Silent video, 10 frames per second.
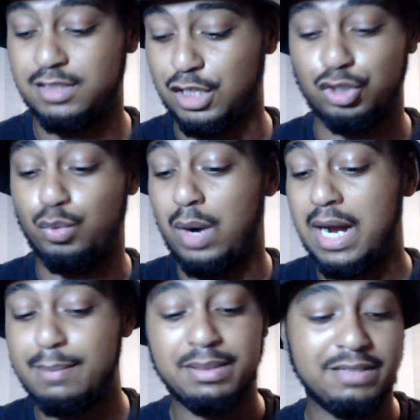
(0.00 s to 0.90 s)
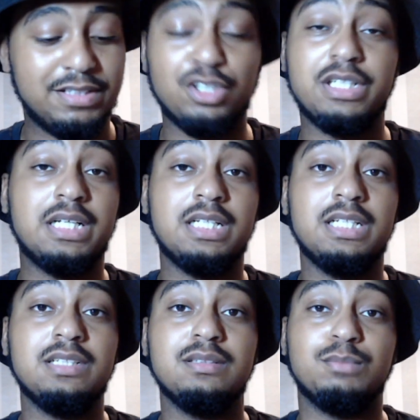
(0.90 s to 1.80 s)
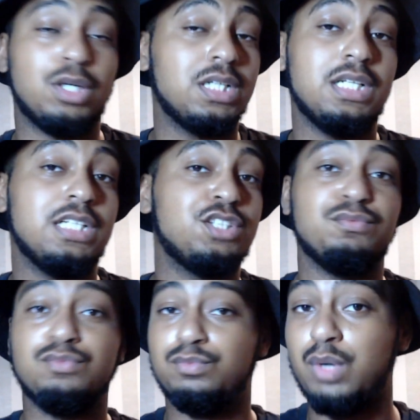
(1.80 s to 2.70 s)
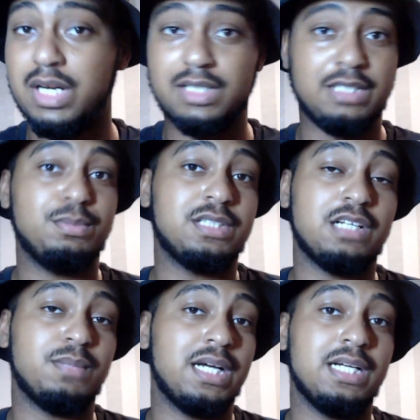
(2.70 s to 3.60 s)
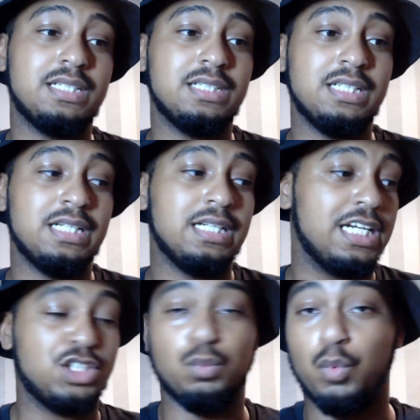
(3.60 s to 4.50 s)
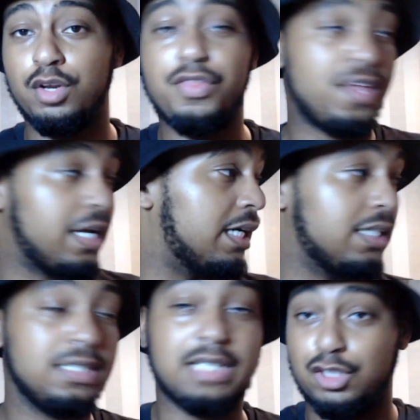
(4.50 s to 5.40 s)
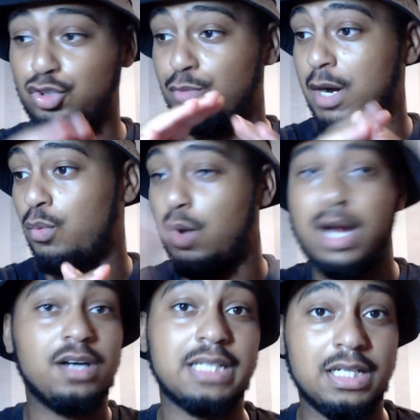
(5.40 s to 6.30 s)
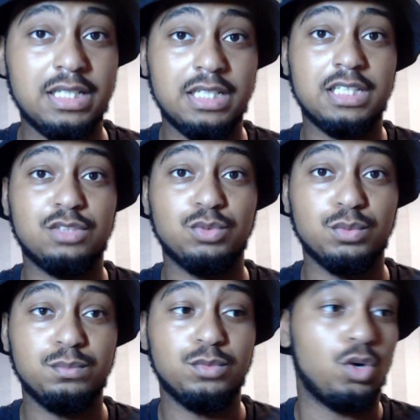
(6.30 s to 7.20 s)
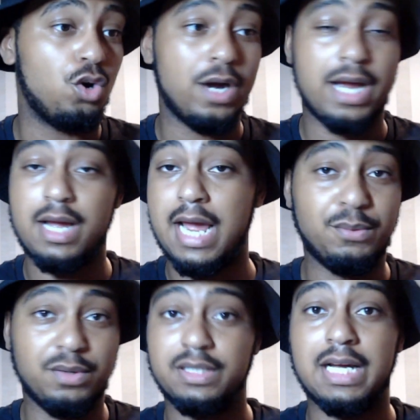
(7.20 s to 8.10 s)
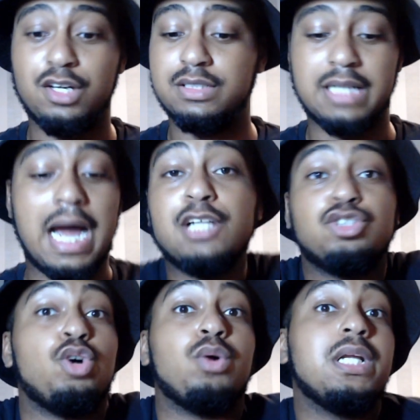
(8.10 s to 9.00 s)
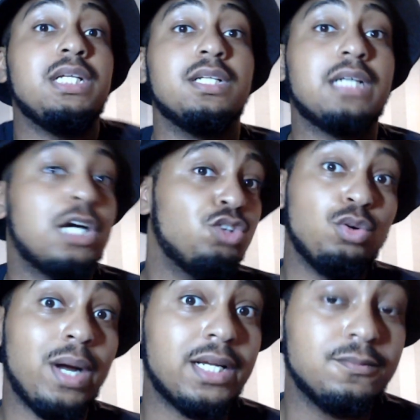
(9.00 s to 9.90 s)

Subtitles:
I don't know why I believe they don't need cleaning, but clearly somewhere deep inside my head, it's the one thing that no matter what else I clean in this room or anywhere in the house, that I just don't clean. I don't know why.